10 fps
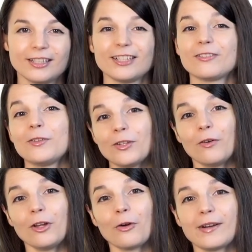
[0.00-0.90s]
If you
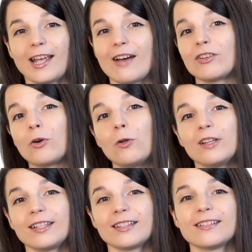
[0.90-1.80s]
don't already have a goal
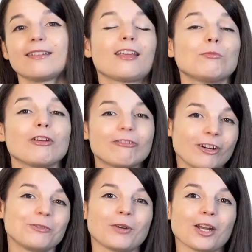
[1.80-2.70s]
like this, it can be a
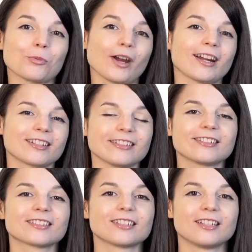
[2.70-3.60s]
fun way to
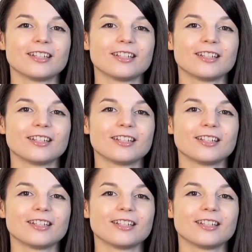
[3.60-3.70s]
practice.